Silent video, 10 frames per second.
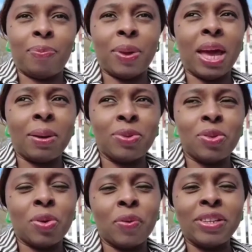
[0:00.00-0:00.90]
Perhaps
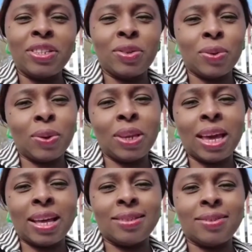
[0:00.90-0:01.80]
you already know
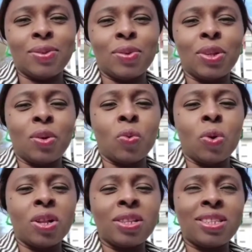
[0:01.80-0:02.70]
that, you know, the
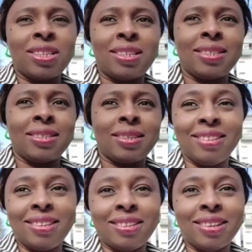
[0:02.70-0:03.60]
world is
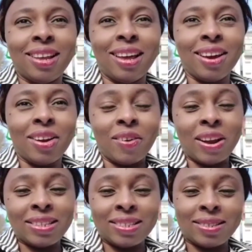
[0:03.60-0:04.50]
in a
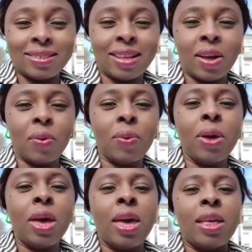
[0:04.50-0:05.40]
crisis now.
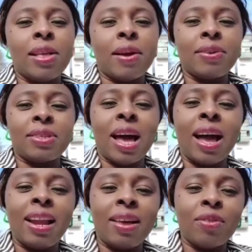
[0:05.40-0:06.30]
There is
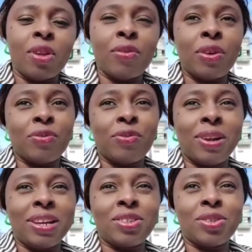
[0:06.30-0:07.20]
high level of
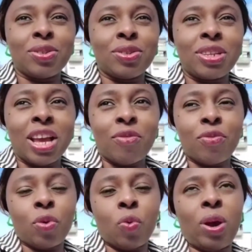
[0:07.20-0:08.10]
inflation
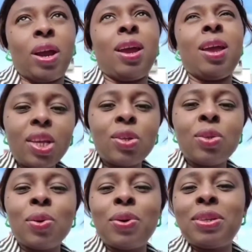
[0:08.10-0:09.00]
everywhere.
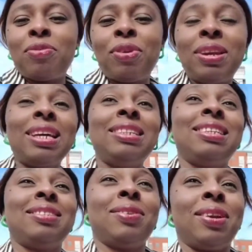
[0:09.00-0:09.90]
So Finland
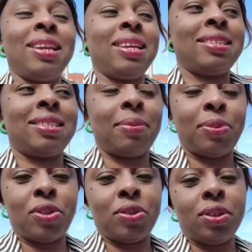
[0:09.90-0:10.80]
is not an
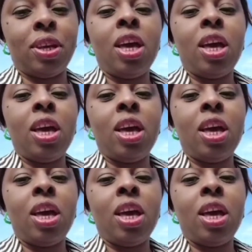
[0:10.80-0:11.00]
exception.